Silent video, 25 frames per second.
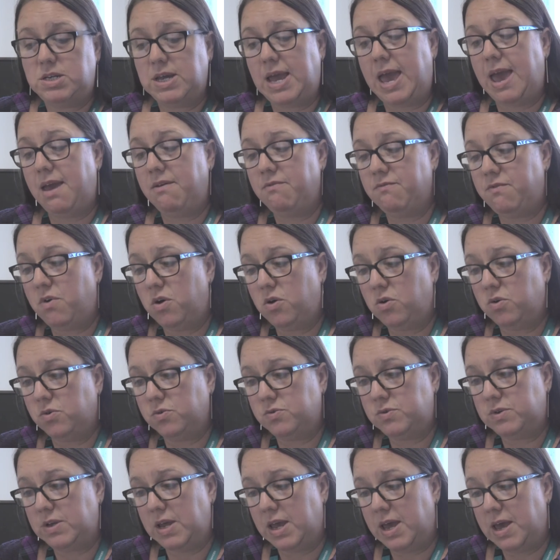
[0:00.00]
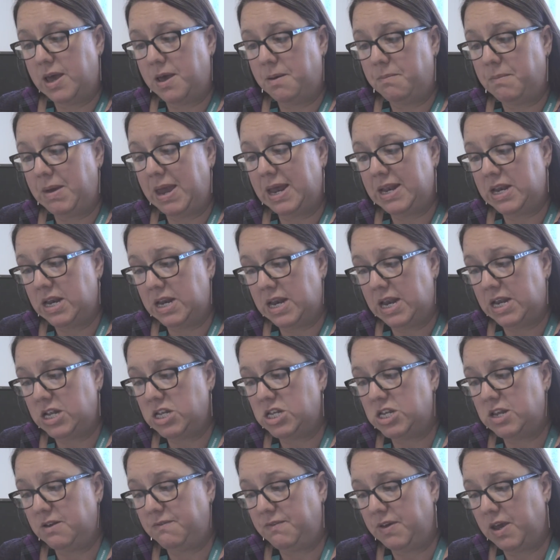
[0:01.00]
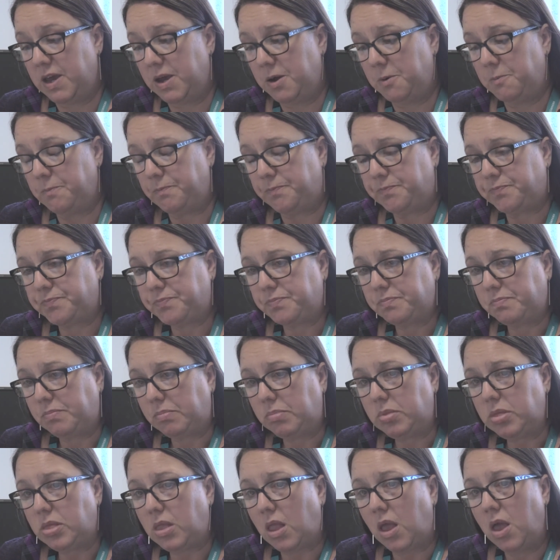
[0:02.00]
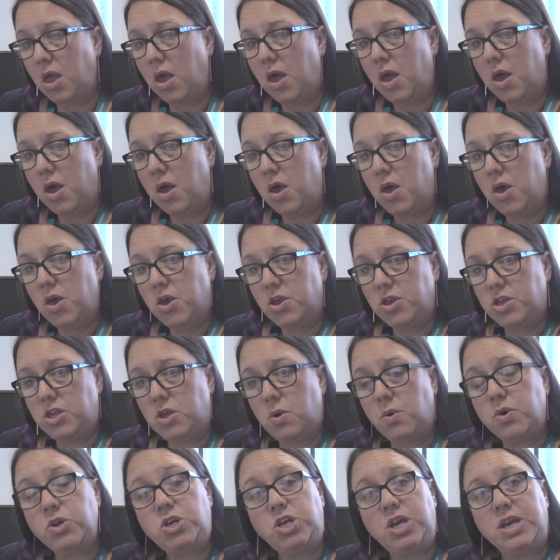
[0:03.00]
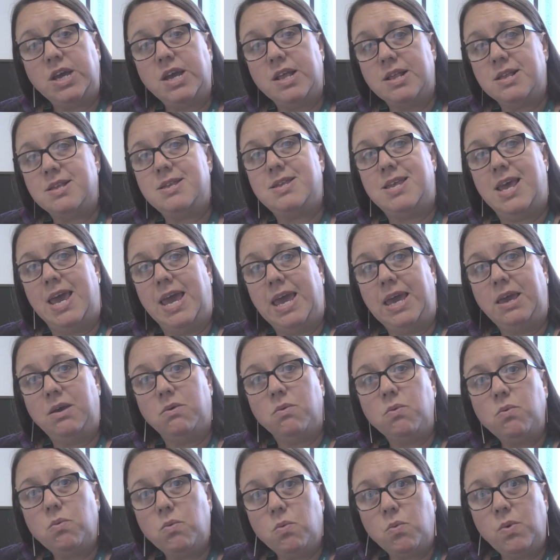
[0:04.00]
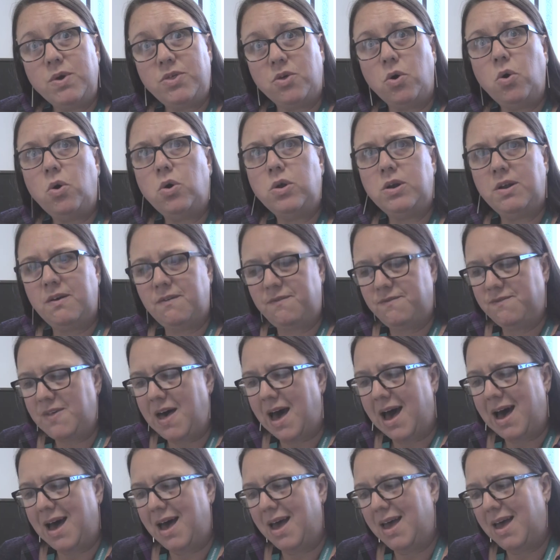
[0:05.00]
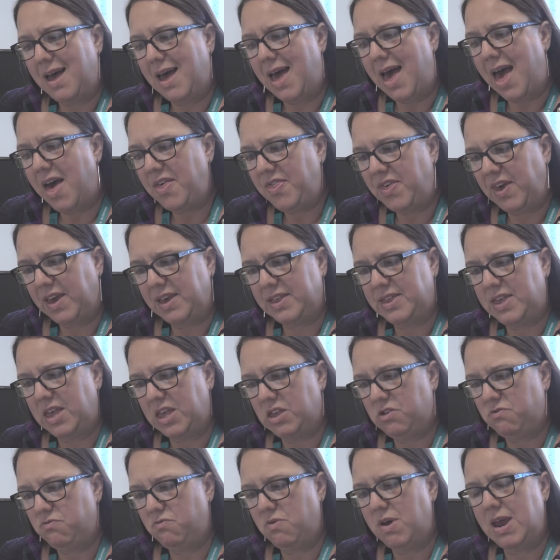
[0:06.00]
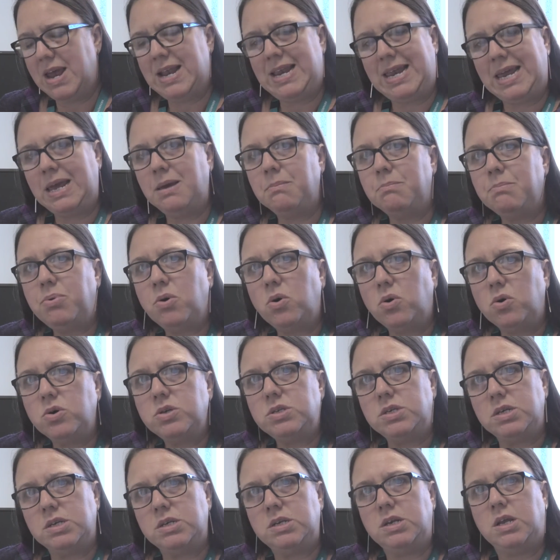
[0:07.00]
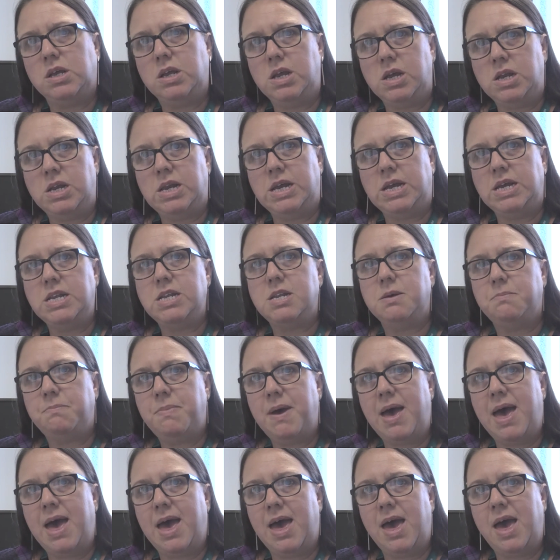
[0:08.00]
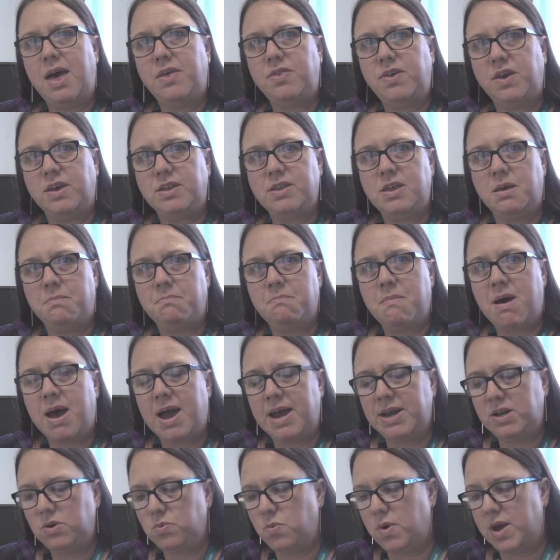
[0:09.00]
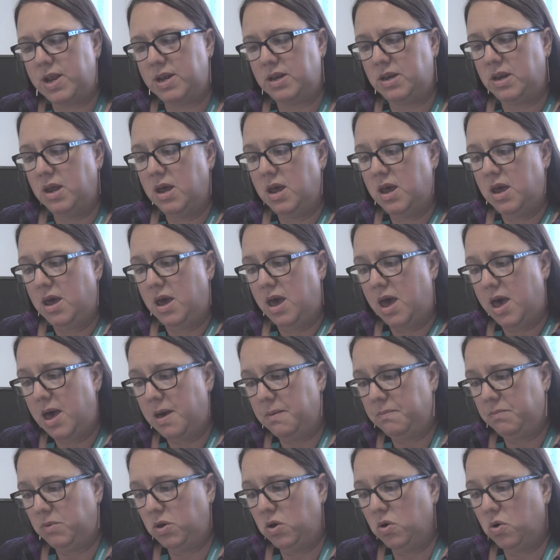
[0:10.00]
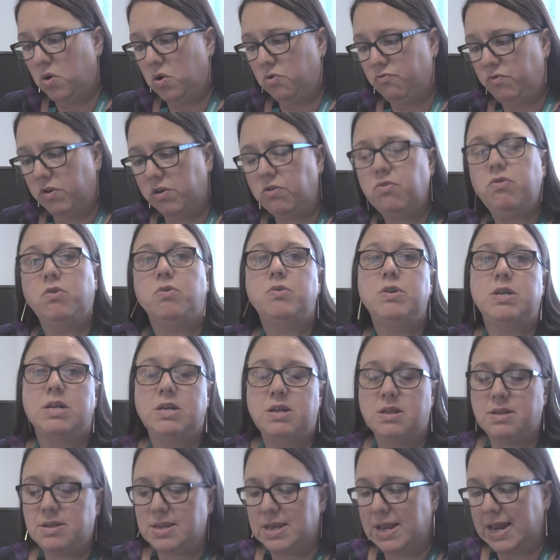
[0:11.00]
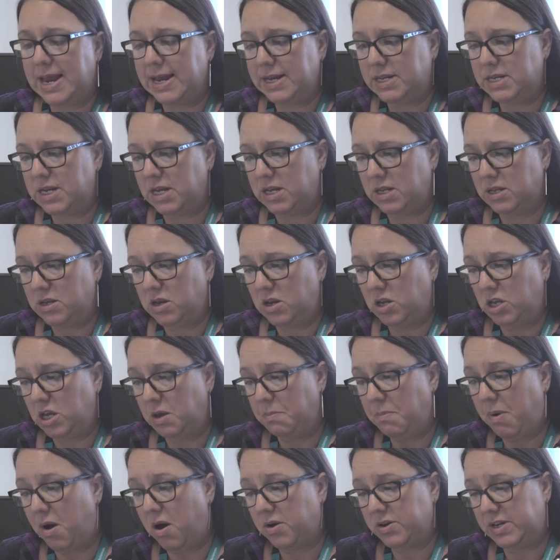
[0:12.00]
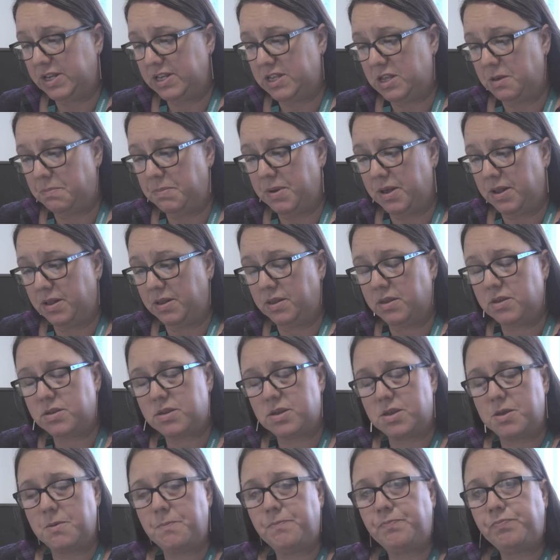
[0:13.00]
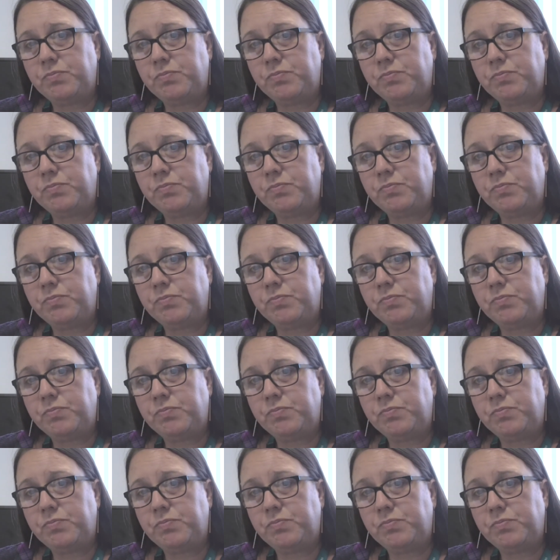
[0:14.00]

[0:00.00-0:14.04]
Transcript: to get involved um, in an interview. So, as you can see, with all of that, ethics is really important, and you need to bear ethics in mind when um, you're recruiting and selecting your participants.